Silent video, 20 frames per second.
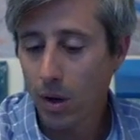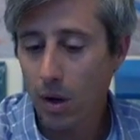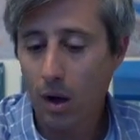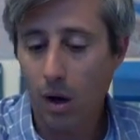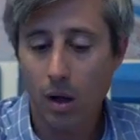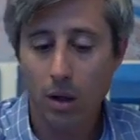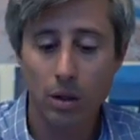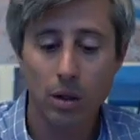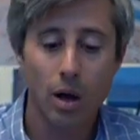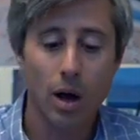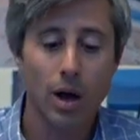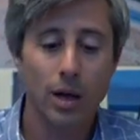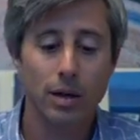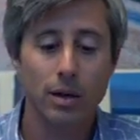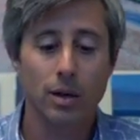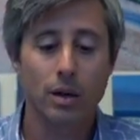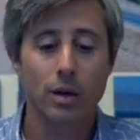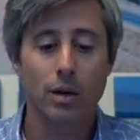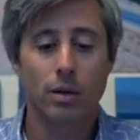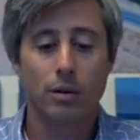a
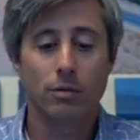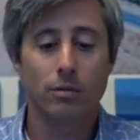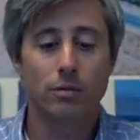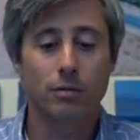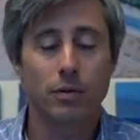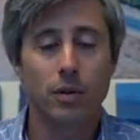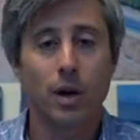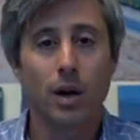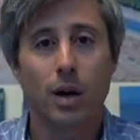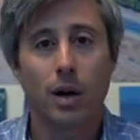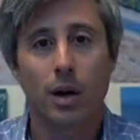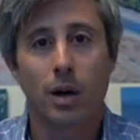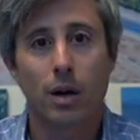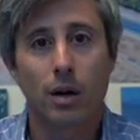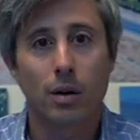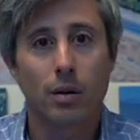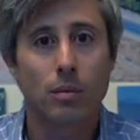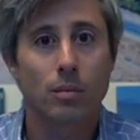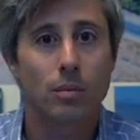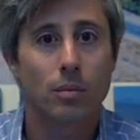lot of
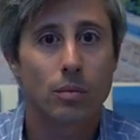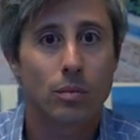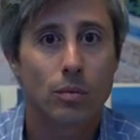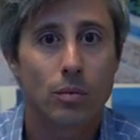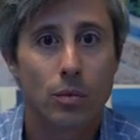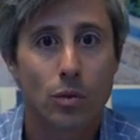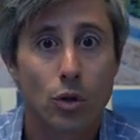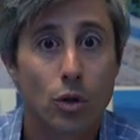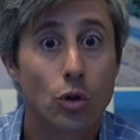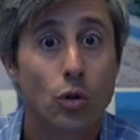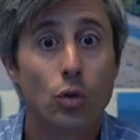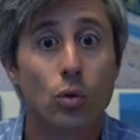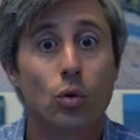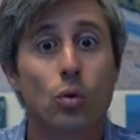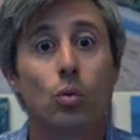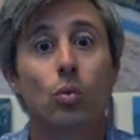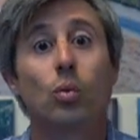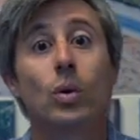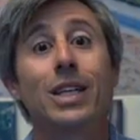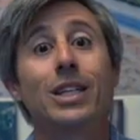
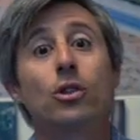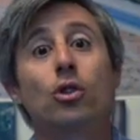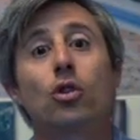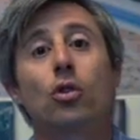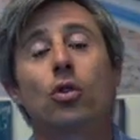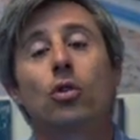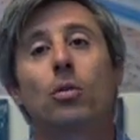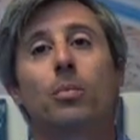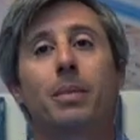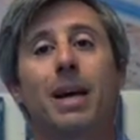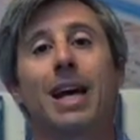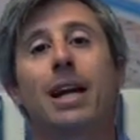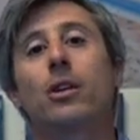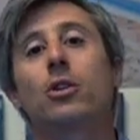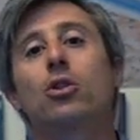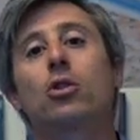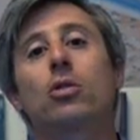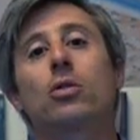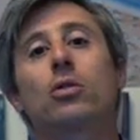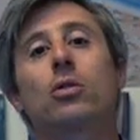new regional
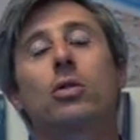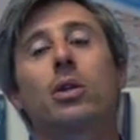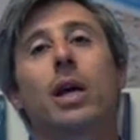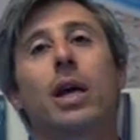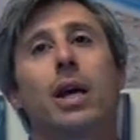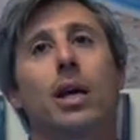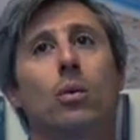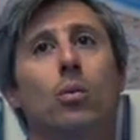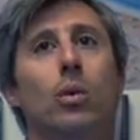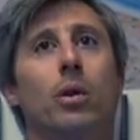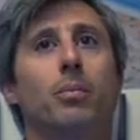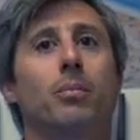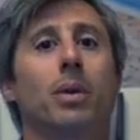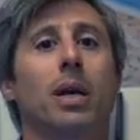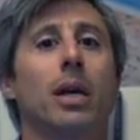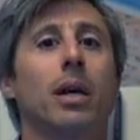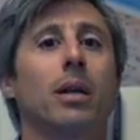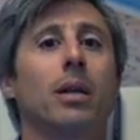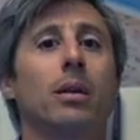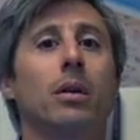managers, and we've
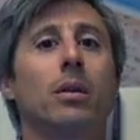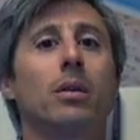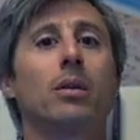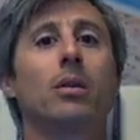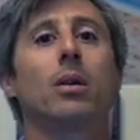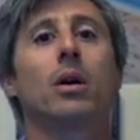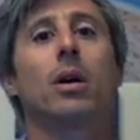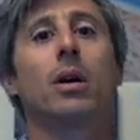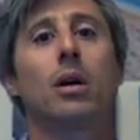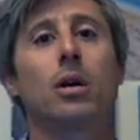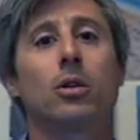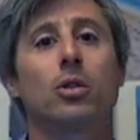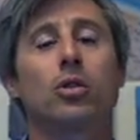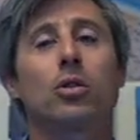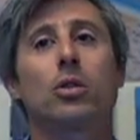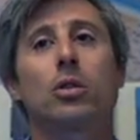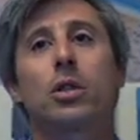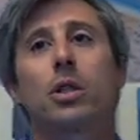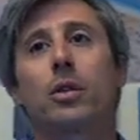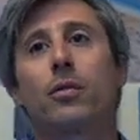been
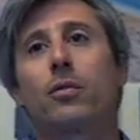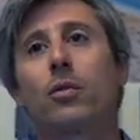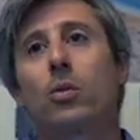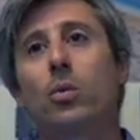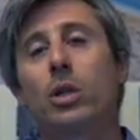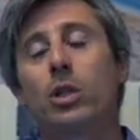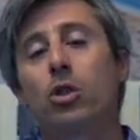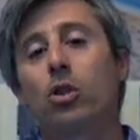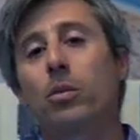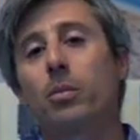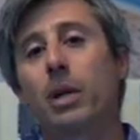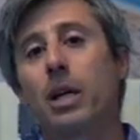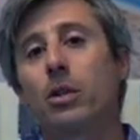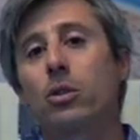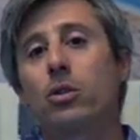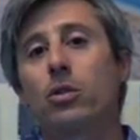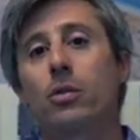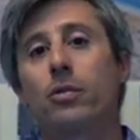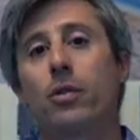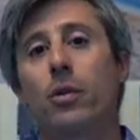searching for regional
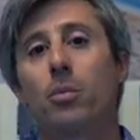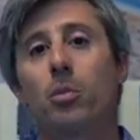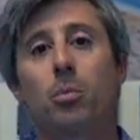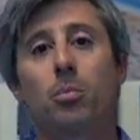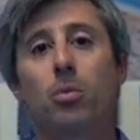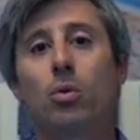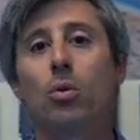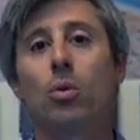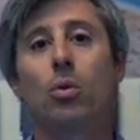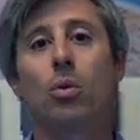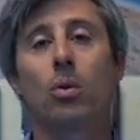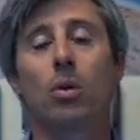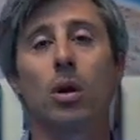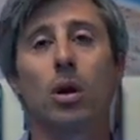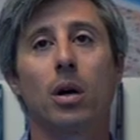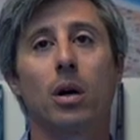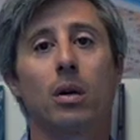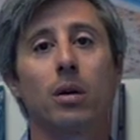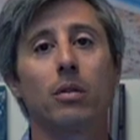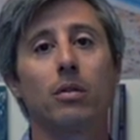managers from the pool
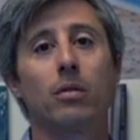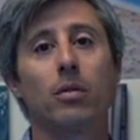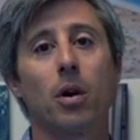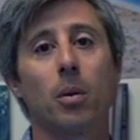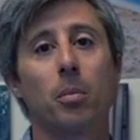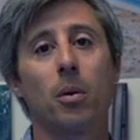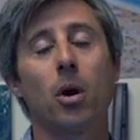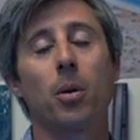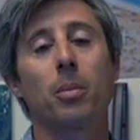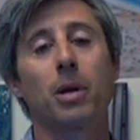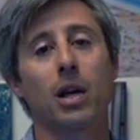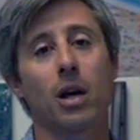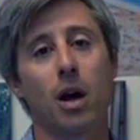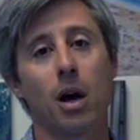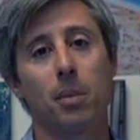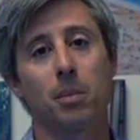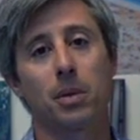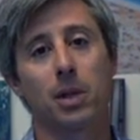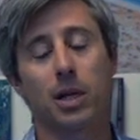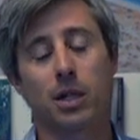of apartment
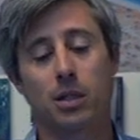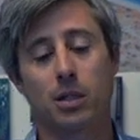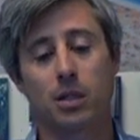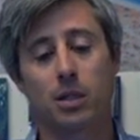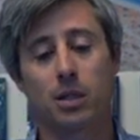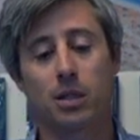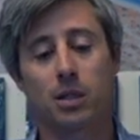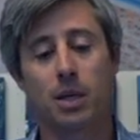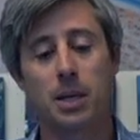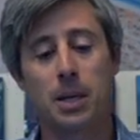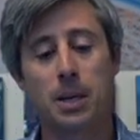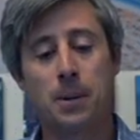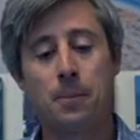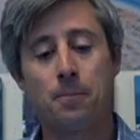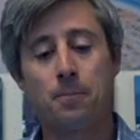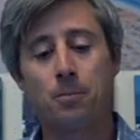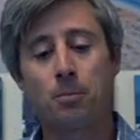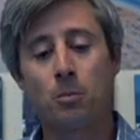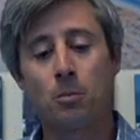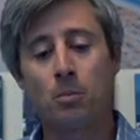complexes.
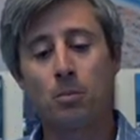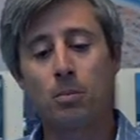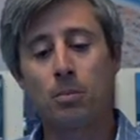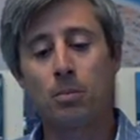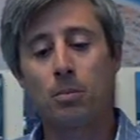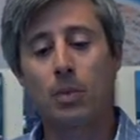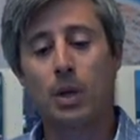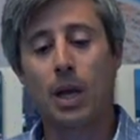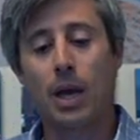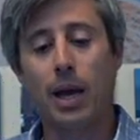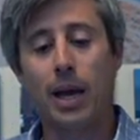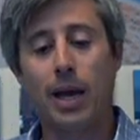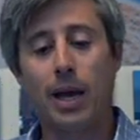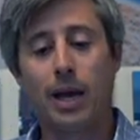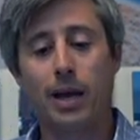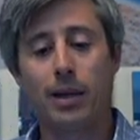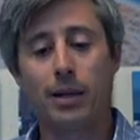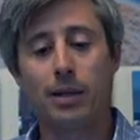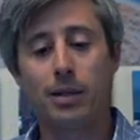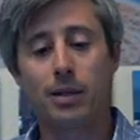
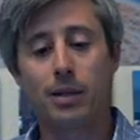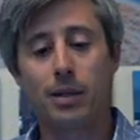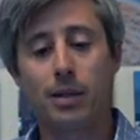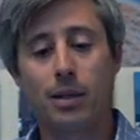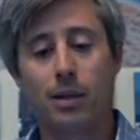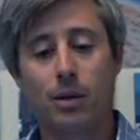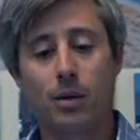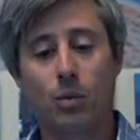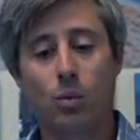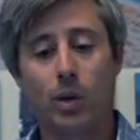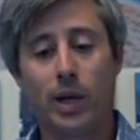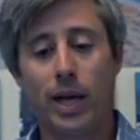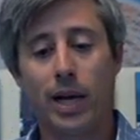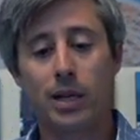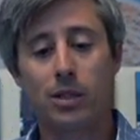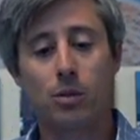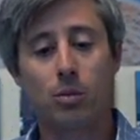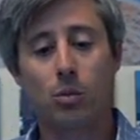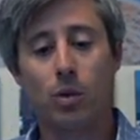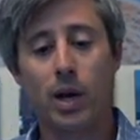And we
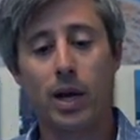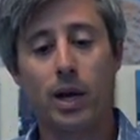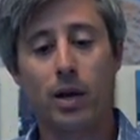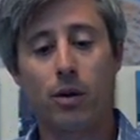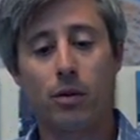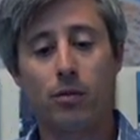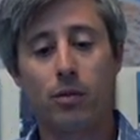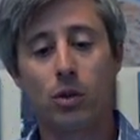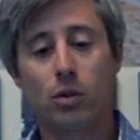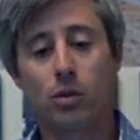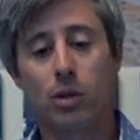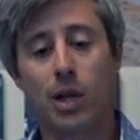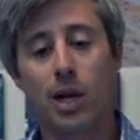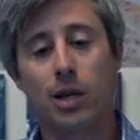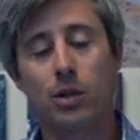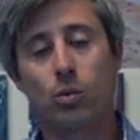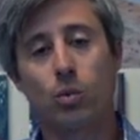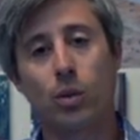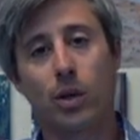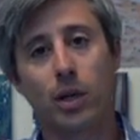had some great interviews
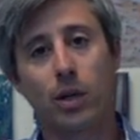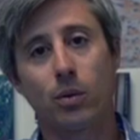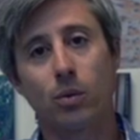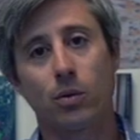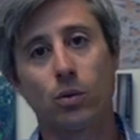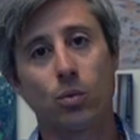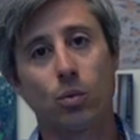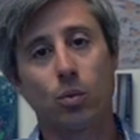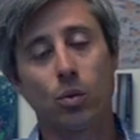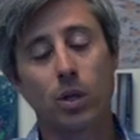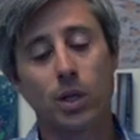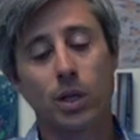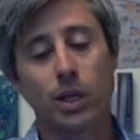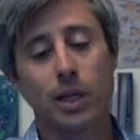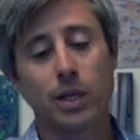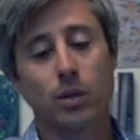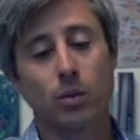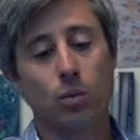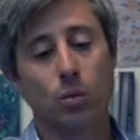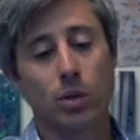last week. It was
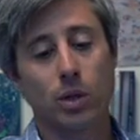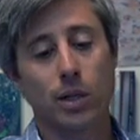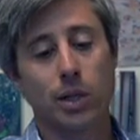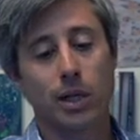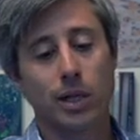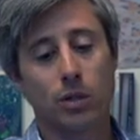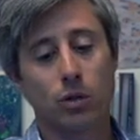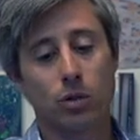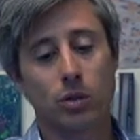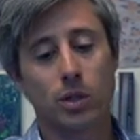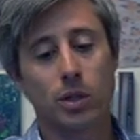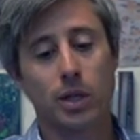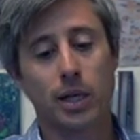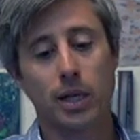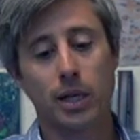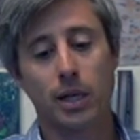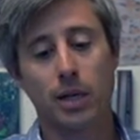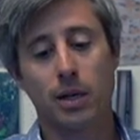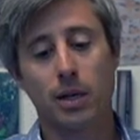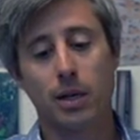really, really
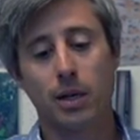interesting.